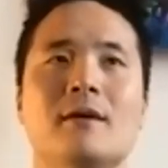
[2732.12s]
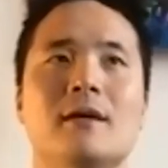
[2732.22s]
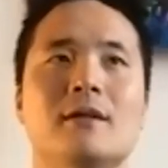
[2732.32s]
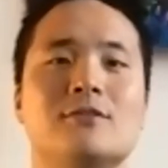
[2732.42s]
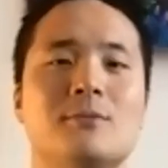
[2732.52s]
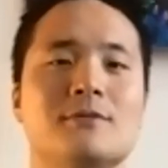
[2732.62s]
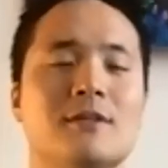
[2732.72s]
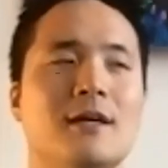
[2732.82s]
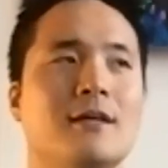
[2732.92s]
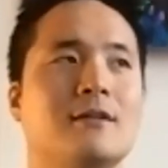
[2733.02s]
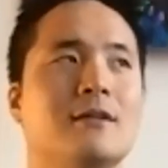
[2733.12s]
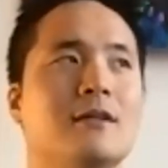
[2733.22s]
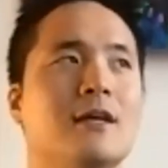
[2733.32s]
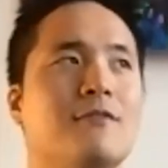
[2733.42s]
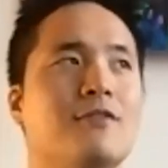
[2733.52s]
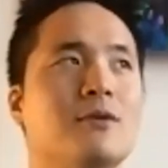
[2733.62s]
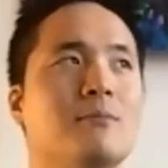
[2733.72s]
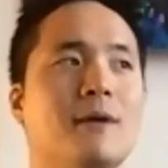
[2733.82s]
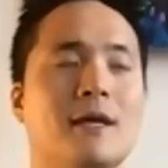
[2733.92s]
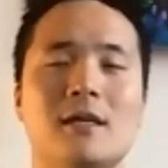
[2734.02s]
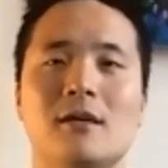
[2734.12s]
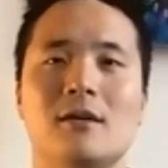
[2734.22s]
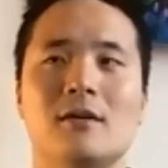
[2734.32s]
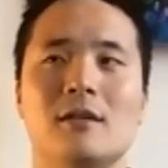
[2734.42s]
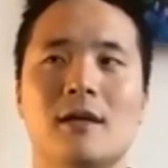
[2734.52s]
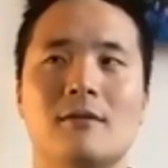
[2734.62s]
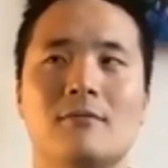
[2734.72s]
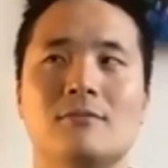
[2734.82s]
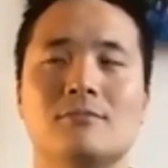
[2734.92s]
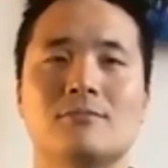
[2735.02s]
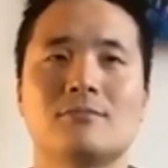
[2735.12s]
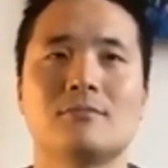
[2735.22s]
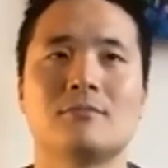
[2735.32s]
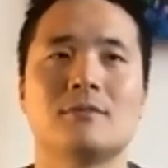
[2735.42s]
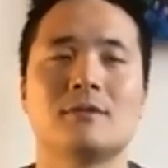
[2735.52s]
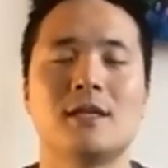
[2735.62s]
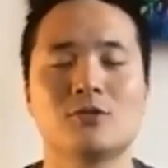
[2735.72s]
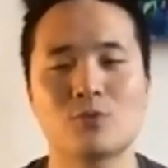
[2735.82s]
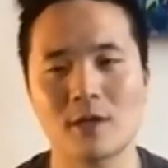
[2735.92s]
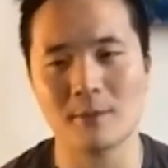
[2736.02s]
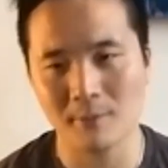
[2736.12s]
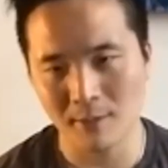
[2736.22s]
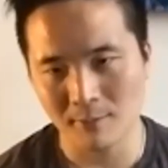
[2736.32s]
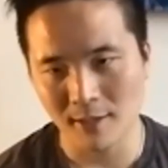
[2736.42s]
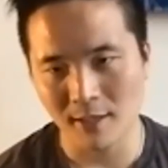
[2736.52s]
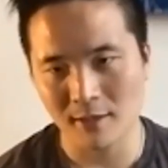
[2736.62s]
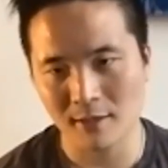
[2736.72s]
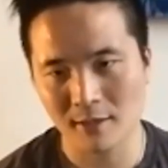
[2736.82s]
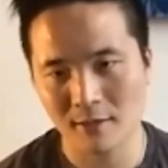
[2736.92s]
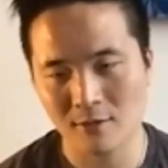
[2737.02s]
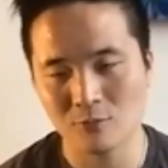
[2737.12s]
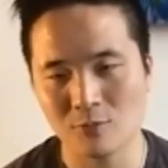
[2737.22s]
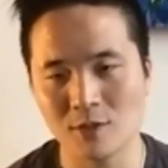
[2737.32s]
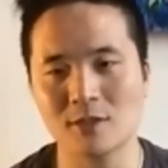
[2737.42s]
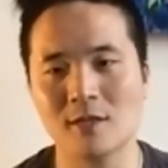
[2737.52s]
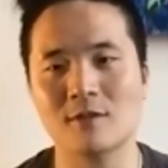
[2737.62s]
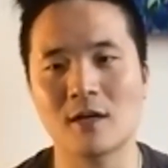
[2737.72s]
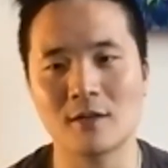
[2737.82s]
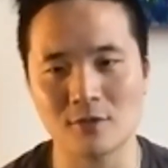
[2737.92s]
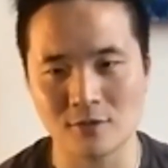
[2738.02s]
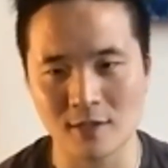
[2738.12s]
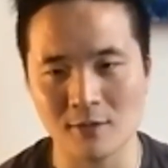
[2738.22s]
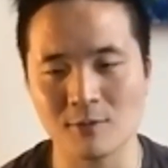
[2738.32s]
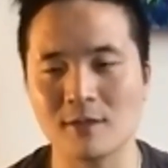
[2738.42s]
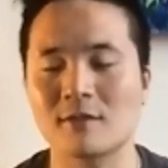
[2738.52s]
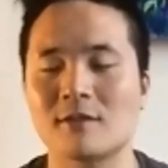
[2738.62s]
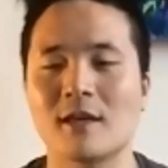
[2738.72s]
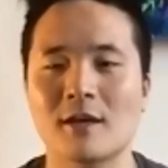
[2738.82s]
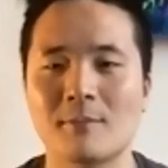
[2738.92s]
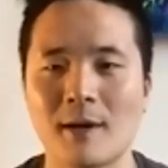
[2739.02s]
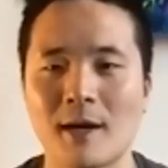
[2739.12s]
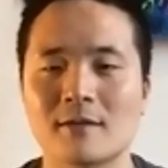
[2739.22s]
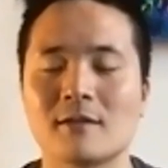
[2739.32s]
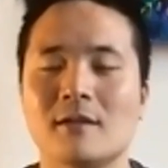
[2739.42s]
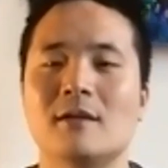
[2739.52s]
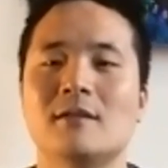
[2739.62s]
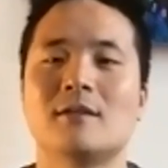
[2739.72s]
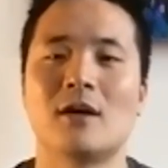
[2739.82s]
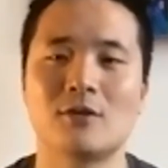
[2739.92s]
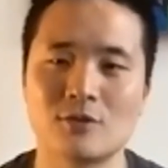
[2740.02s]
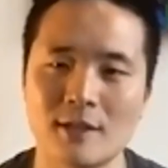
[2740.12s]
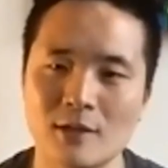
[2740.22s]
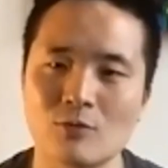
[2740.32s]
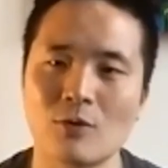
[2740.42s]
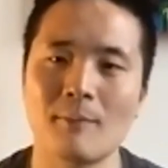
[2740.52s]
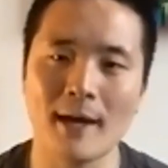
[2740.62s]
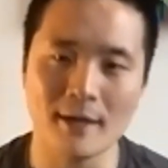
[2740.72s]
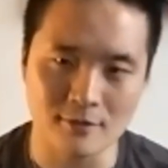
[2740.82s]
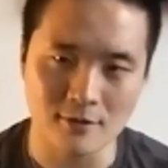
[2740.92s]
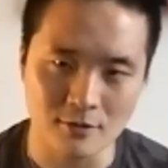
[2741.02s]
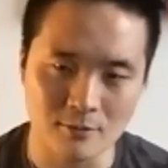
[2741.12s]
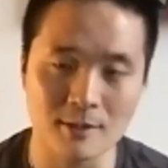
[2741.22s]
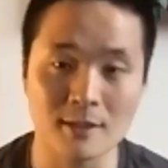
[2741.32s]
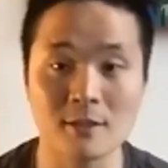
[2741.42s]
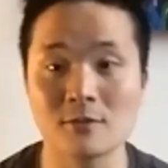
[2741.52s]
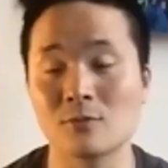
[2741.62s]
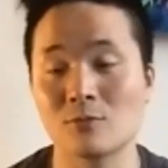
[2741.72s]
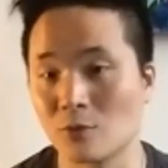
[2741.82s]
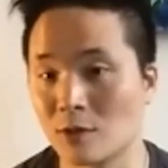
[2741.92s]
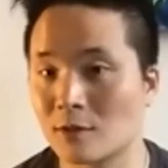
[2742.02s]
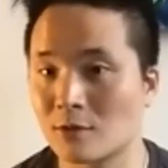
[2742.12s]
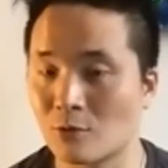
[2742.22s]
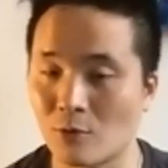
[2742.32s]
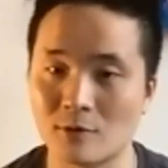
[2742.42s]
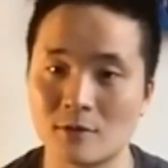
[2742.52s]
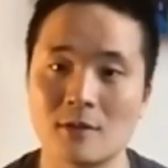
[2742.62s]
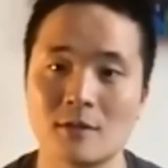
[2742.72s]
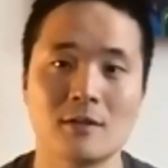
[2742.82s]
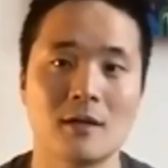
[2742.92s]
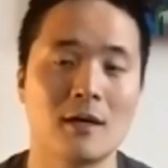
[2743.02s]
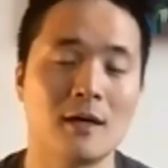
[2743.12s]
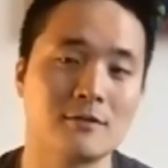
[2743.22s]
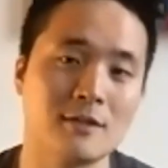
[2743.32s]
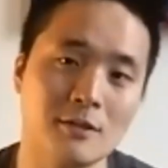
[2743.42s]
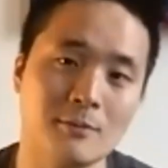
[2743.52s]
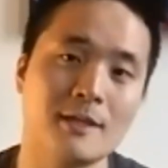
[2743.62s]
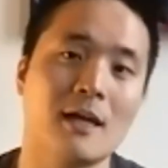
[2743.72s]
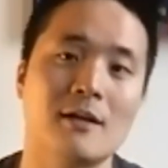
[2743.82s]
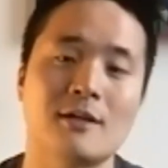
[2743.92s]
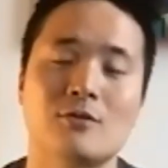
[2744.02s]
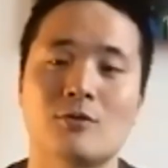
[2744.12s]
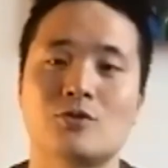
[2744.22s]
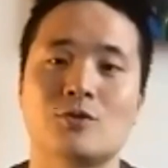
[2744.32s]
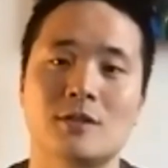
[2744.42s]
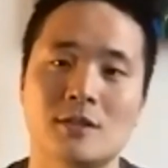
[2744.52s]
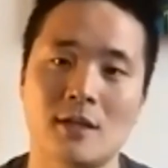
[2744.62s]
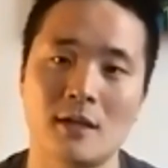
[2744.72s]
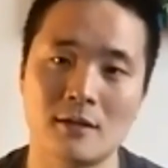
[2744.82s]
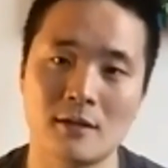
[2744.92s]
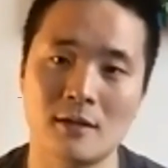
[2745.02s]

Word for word: it's almost like if you're making, like, here's what I mean by that. We just have to understand, we have to take back to understand that romanticism is rooted towards sentimentality, towards traditionality.